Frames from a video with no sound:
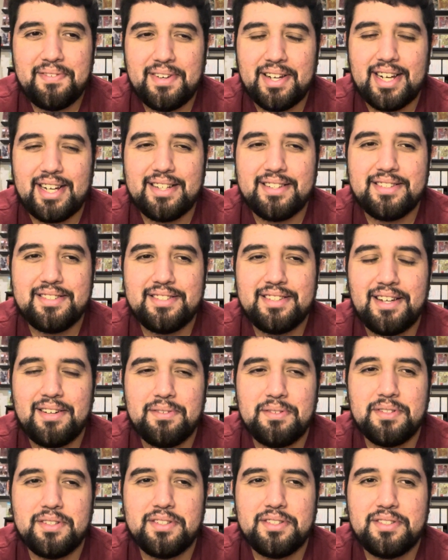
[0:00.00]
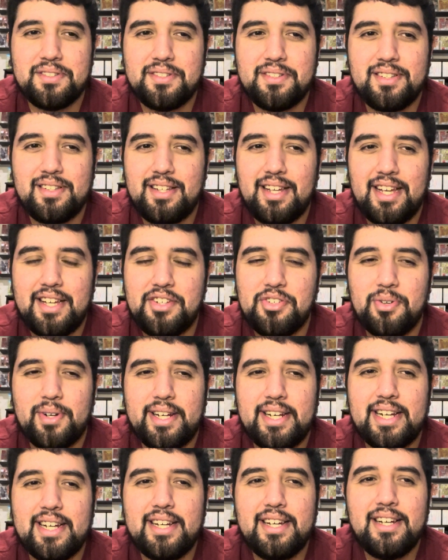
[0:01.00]
I guess I was just
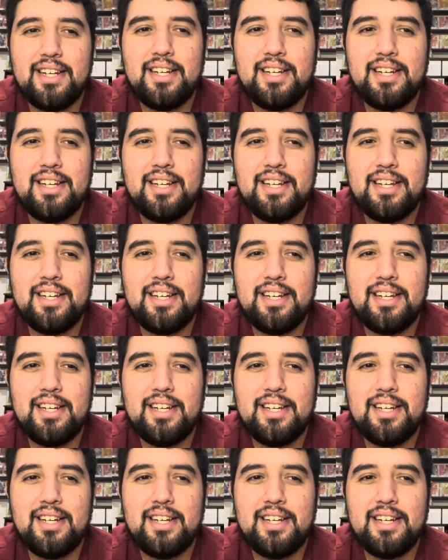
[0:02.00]
enjoying it,